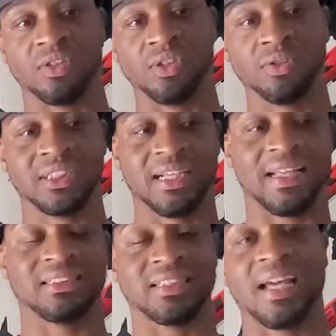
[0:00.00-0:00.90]
using
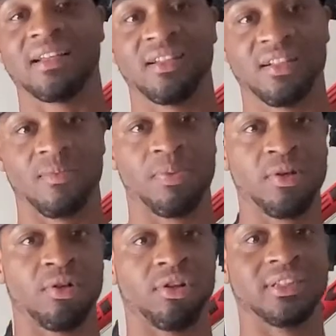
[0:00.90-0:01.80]
a cycling
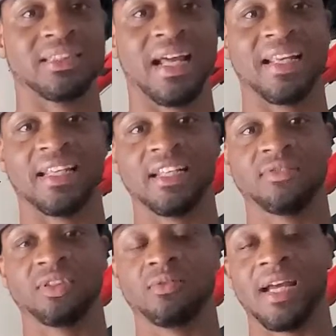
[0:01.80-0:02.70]
computer is that it
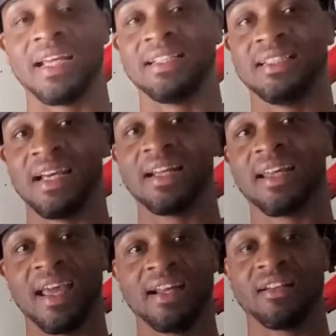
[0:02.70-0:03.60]
gives you a
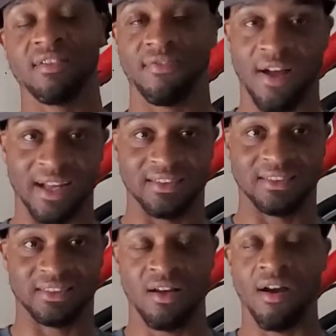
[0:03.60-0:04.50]
dedicated device.